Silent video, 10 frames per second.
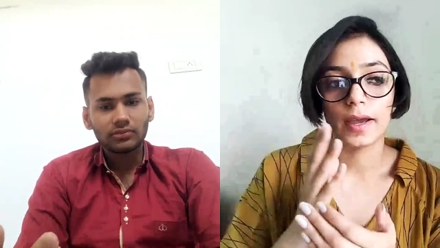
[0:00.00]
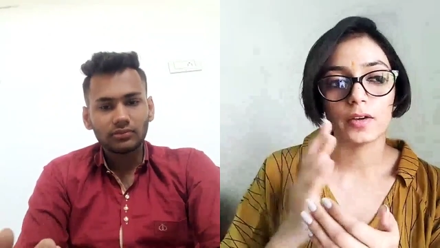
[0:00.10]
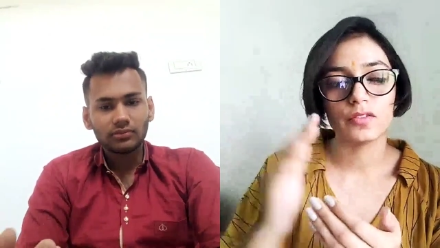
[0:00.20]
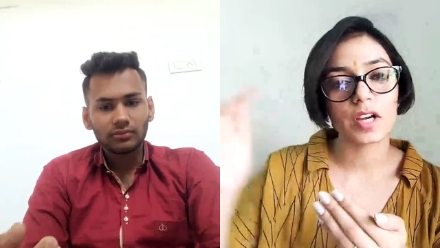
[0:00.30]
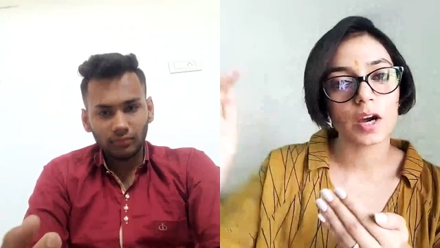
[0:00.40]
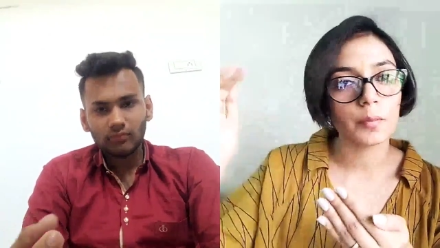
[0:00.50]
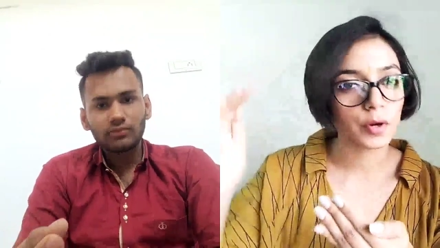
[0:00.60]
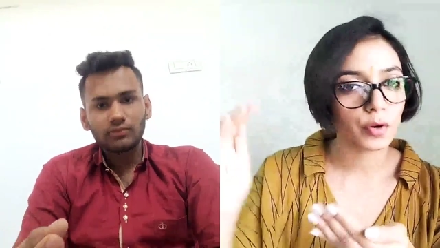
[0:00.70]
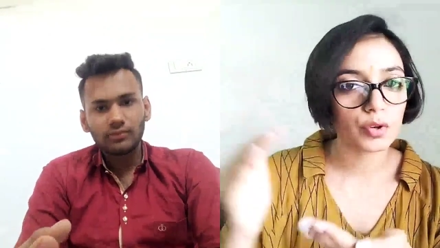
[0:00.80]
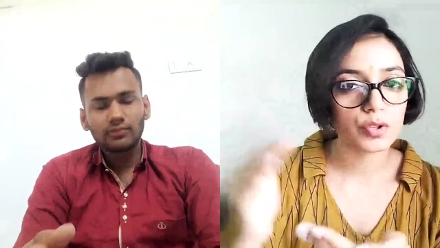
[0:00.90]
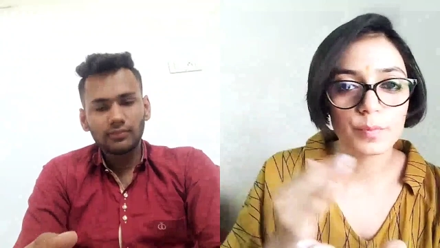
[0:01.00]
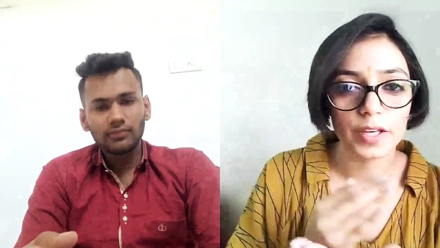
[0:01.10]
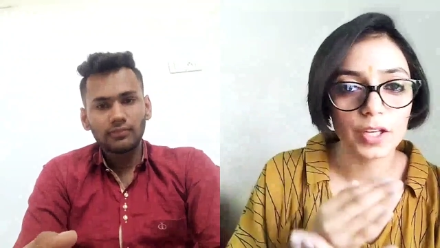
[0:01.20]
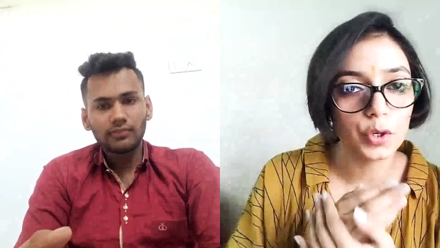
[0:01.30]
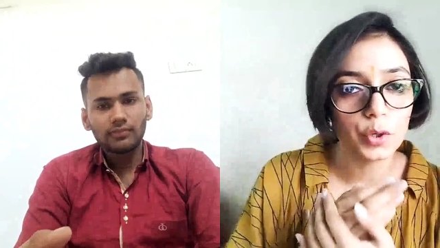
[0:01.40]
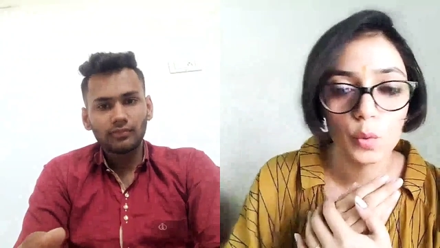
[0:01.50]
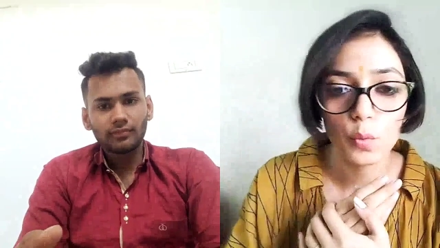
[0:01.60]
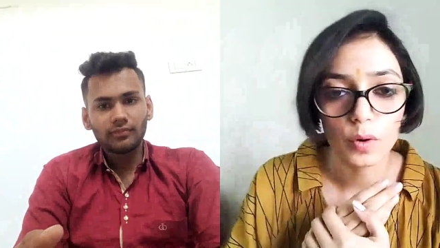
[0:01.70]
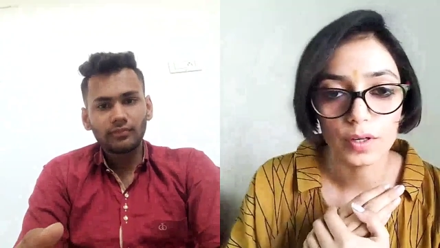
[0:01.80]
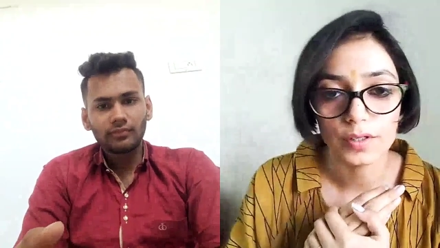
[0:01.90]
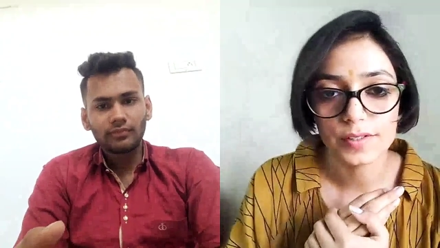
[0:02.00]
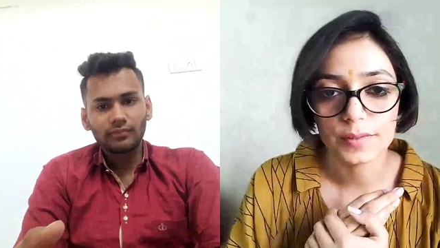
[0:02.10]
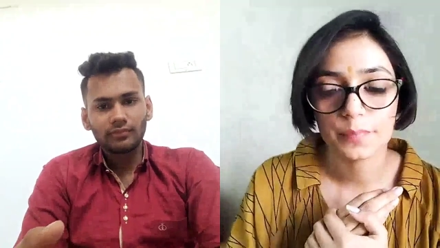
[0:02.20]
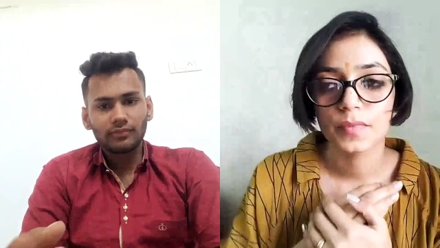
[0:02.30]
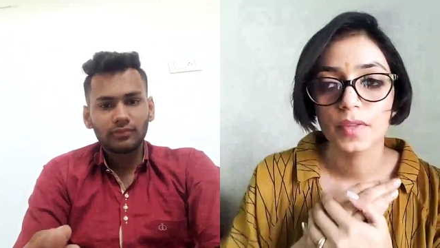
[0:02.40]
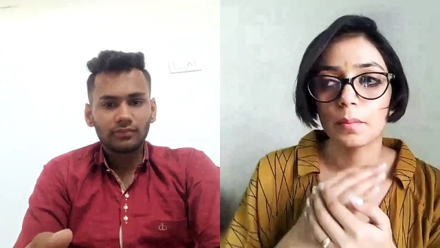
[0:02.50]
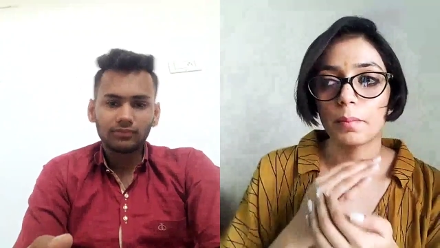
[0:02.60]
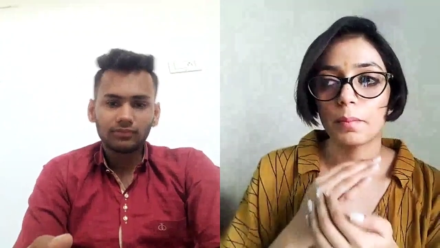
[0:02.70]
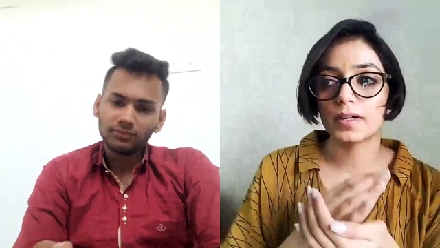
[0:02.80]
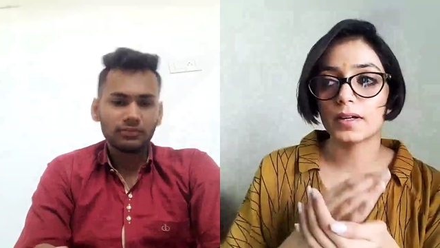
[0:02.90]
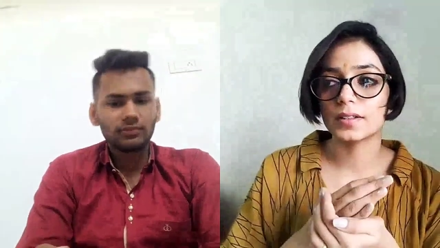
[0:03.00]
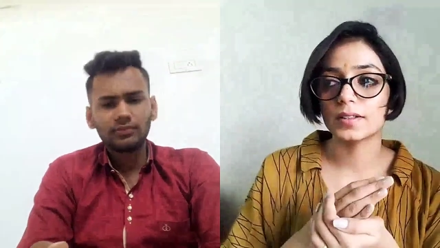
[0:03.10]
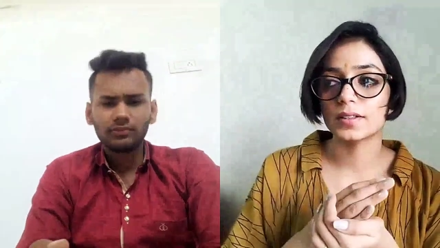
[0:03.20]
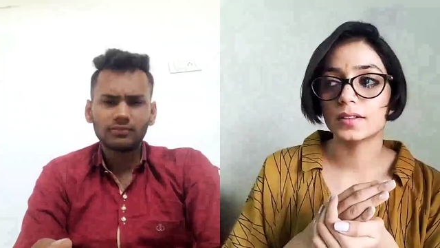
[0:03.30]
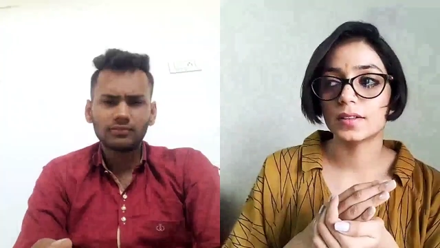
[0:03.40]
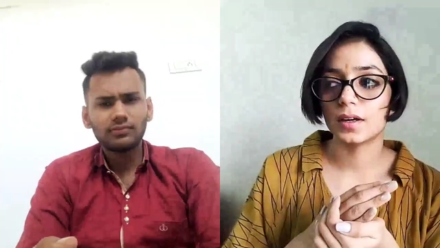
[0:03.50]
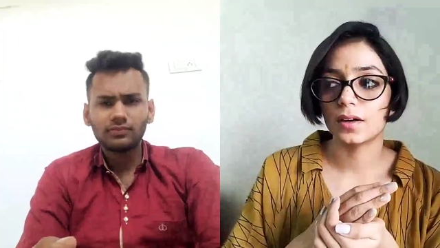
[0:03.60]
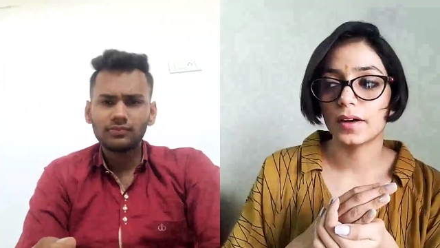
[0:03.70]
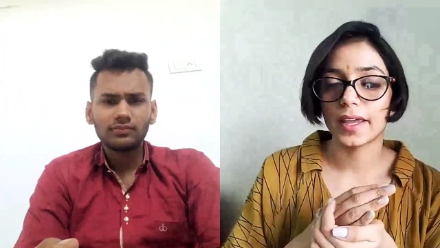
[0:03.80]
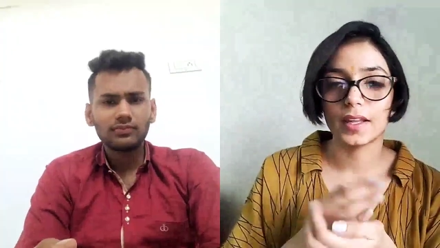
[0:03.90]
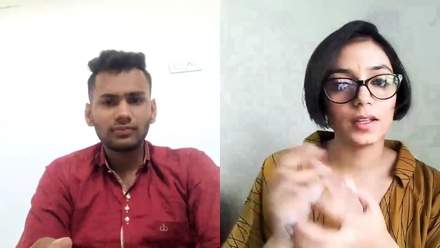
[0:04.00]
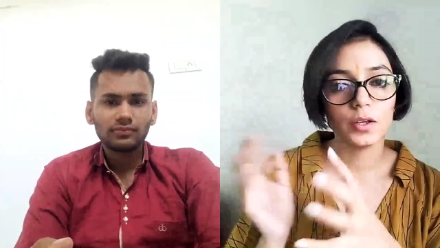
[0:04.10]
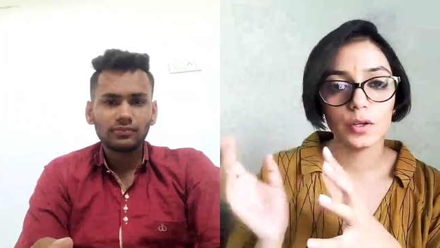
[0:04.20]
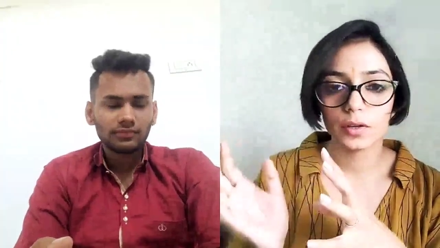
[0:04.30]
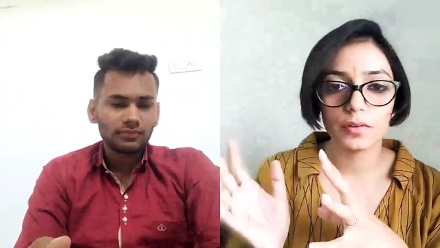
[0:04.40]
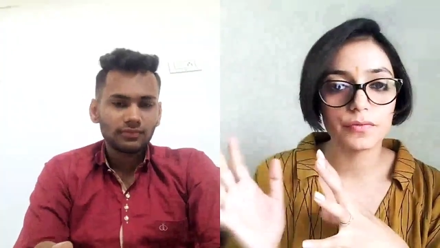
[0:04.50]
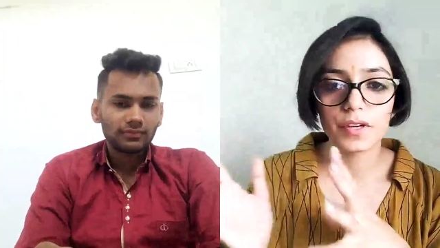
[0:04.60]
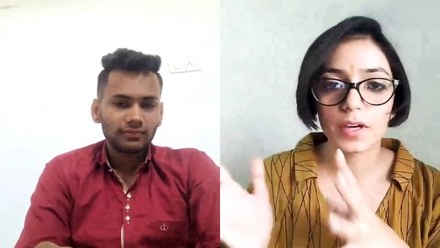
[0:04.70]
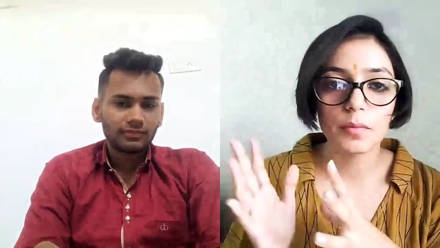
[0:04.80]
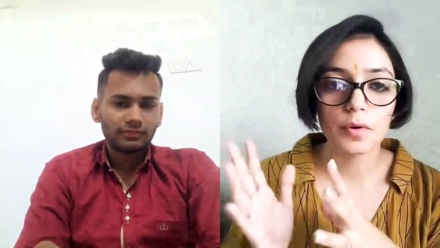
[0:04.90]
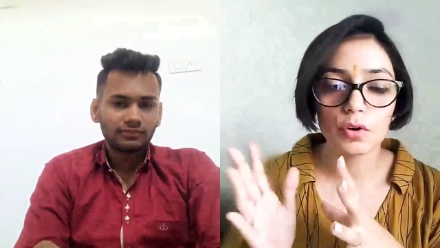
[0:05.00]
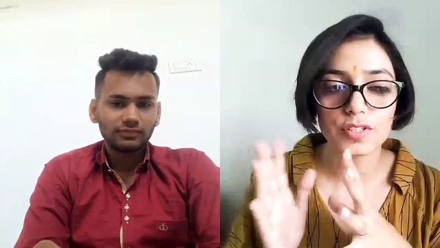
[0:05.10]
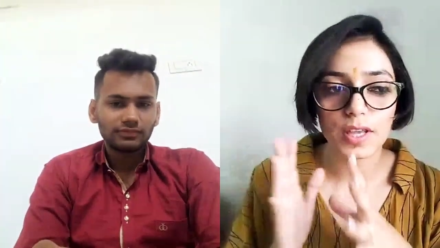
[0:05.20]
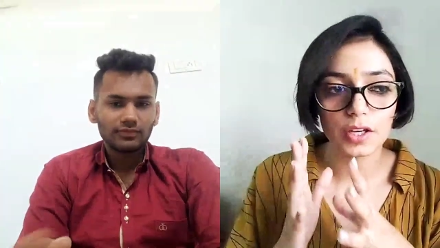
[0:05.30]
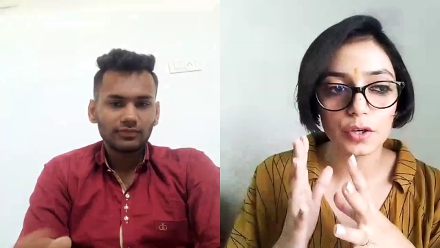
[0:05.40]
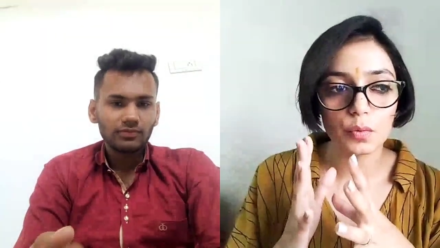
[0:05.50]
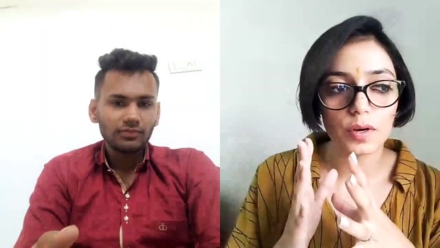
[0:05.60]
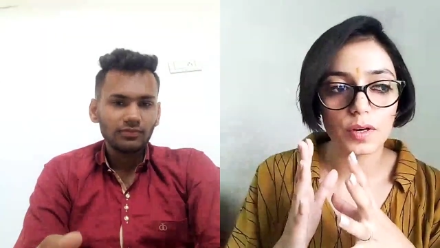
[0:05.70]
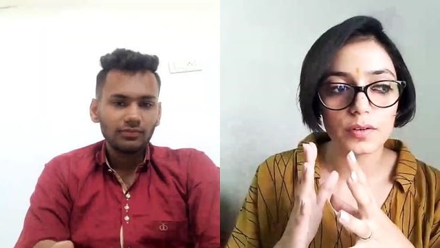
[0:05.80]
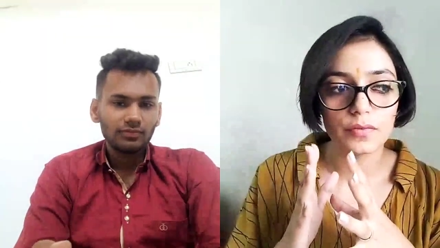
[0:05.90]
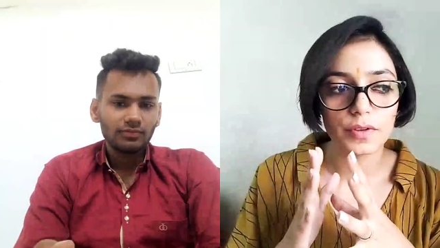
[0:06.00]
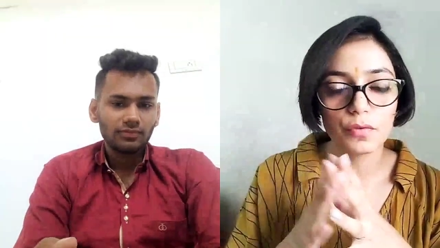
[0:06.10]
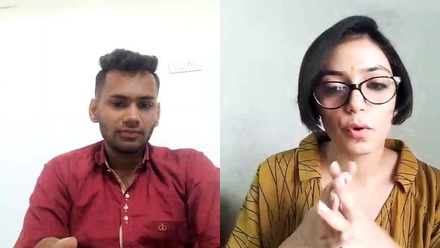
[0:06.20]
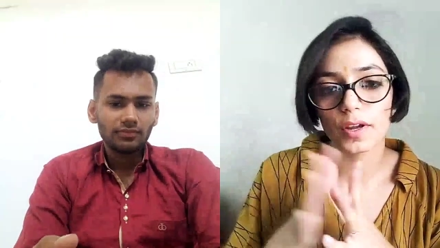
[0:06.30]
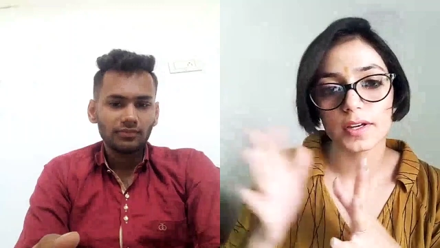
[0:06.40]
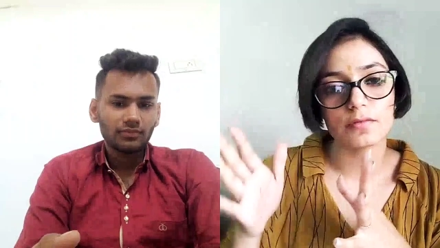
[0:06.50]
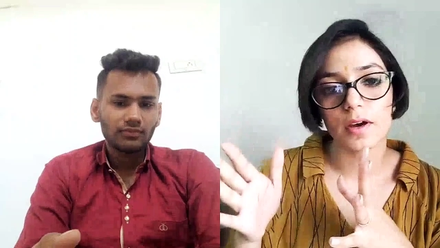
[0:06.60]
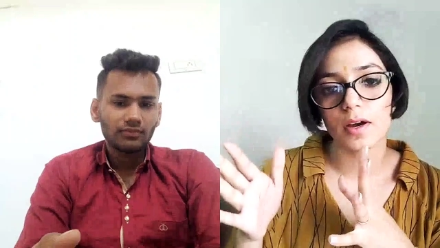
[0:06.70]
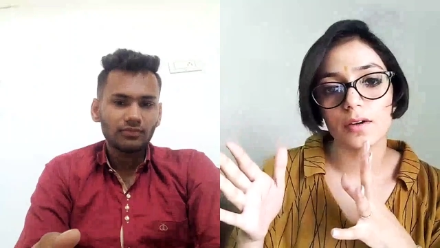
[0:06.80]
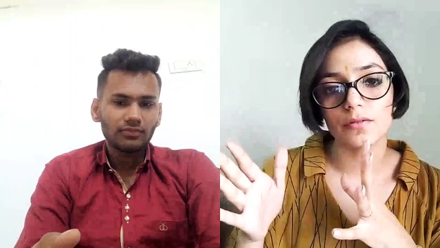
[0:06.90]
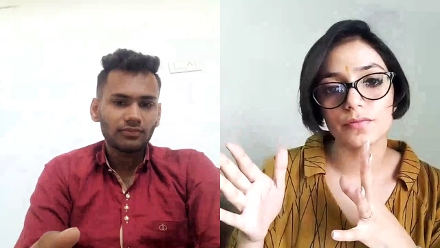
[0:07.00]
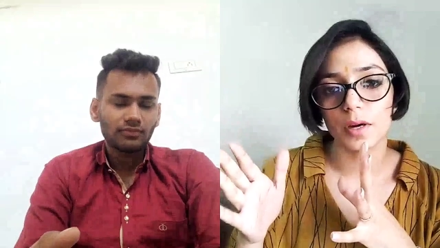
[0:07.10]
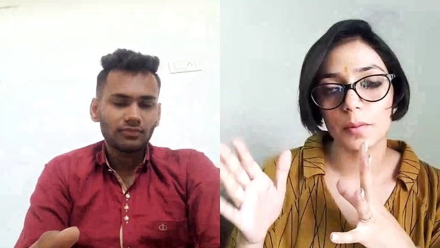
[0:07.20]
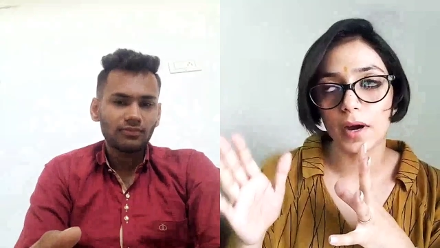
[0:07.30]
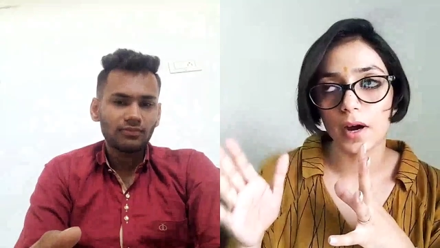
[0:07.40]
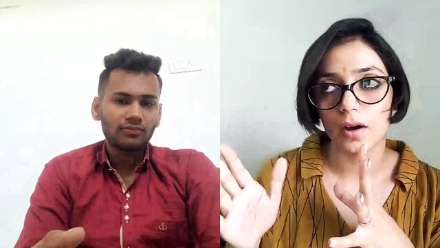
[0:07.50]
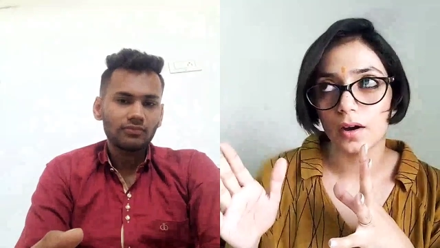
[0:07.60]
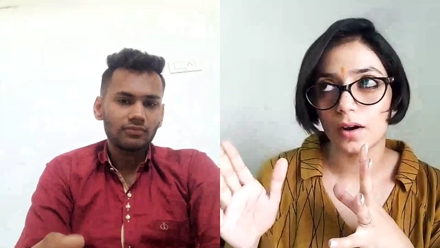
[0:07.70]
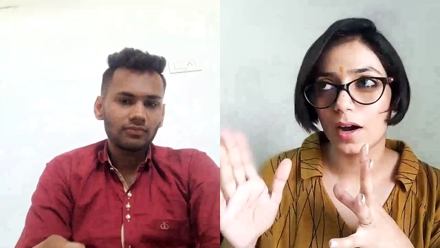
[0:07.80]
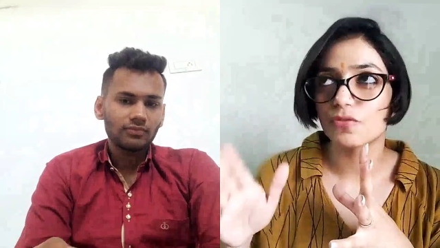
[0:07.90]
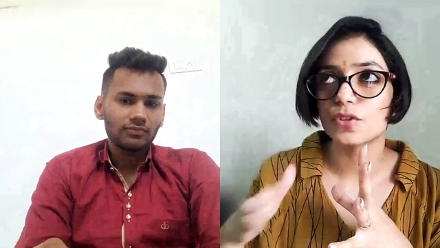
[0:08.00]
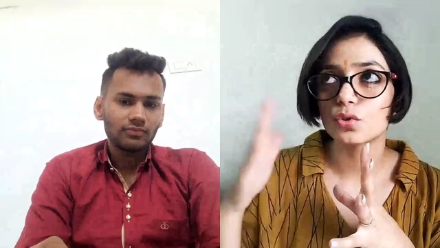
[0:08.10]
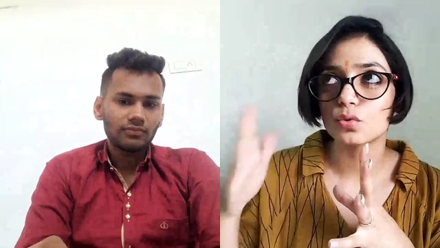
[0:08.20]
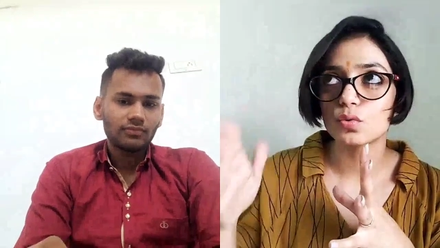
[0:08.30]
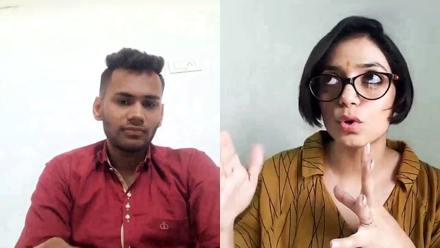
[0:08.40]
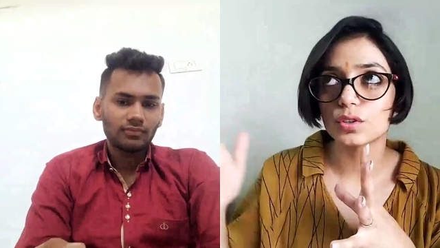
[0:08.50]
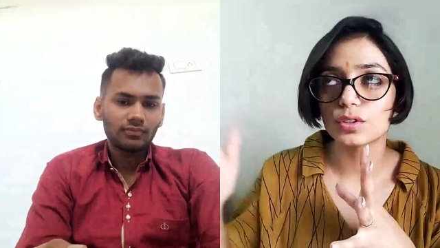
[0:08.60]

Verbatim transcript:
Speaker 1: and we come across many new words, but if we come across any new word, we forget about after 2